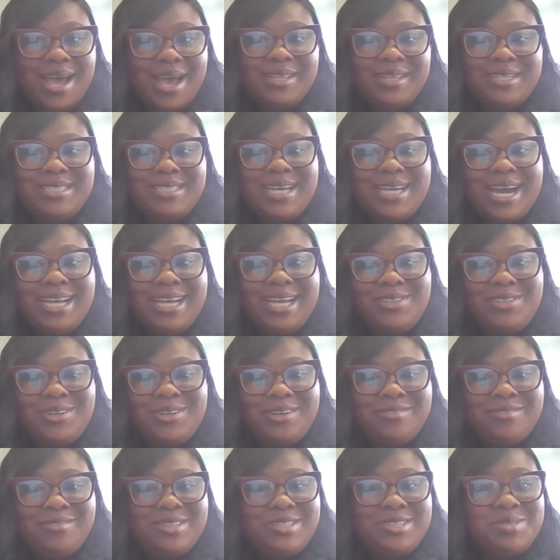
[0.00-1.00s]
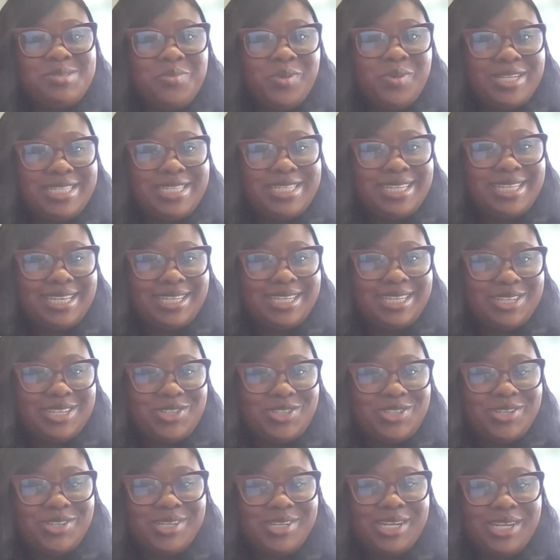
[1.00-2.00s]
The title of this month's
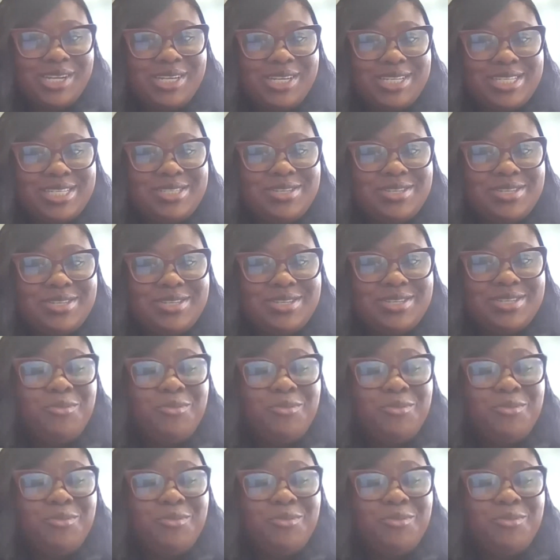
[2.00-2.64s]
edition is